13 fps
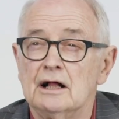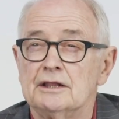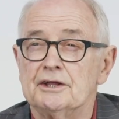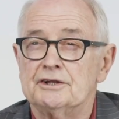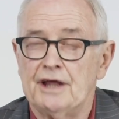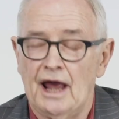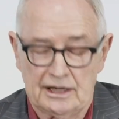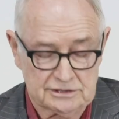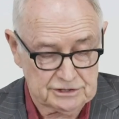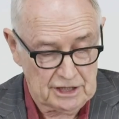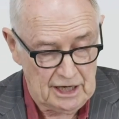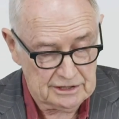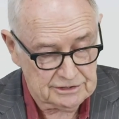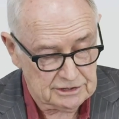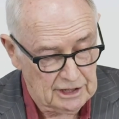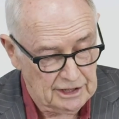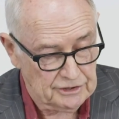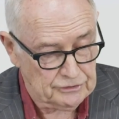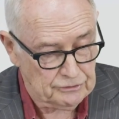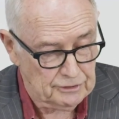The tax cuts
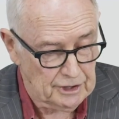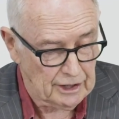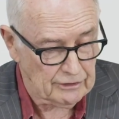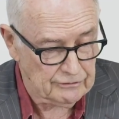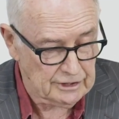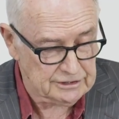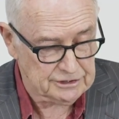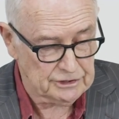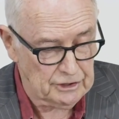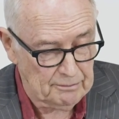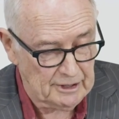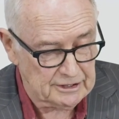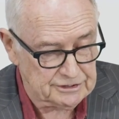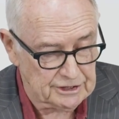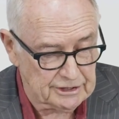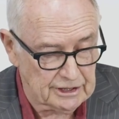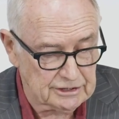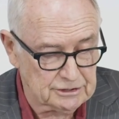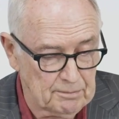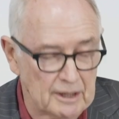lead to an increase in domestic
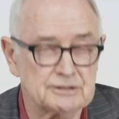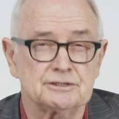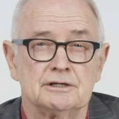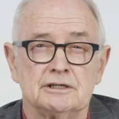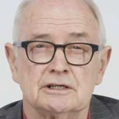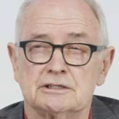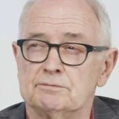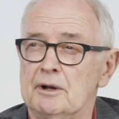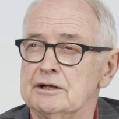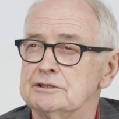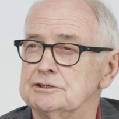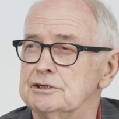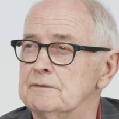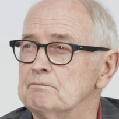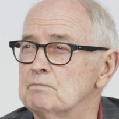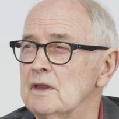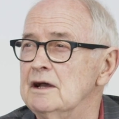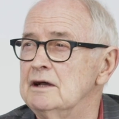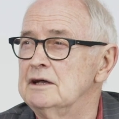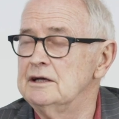expenditure.
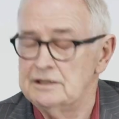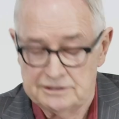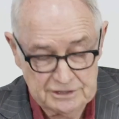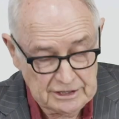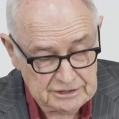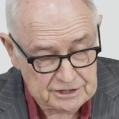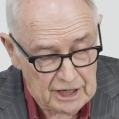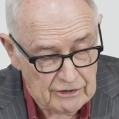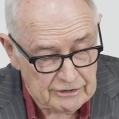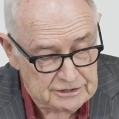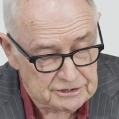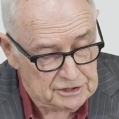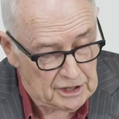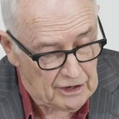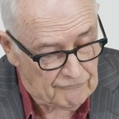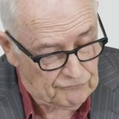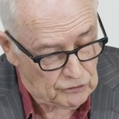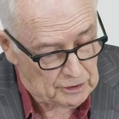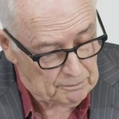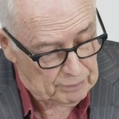Since there is near
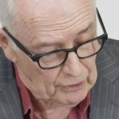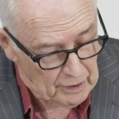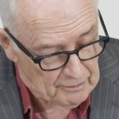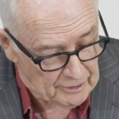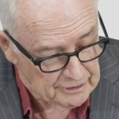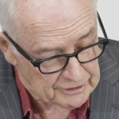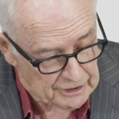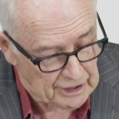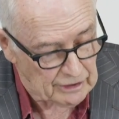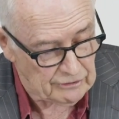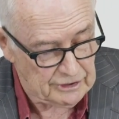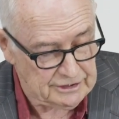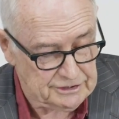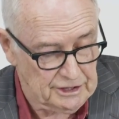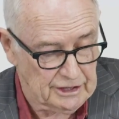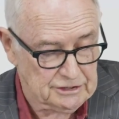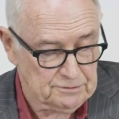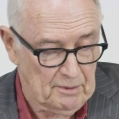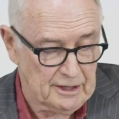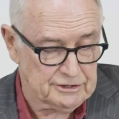full employment, the increase in
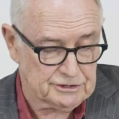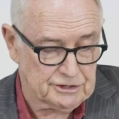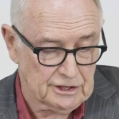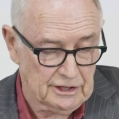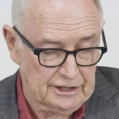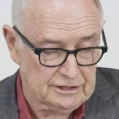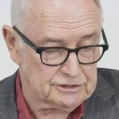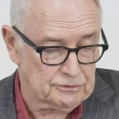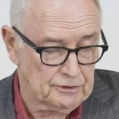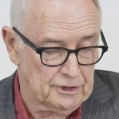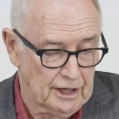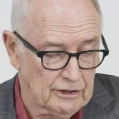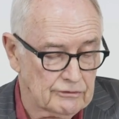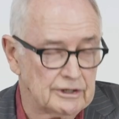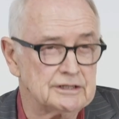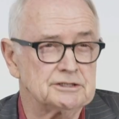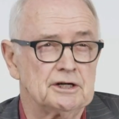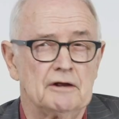expenditure leads to an increase in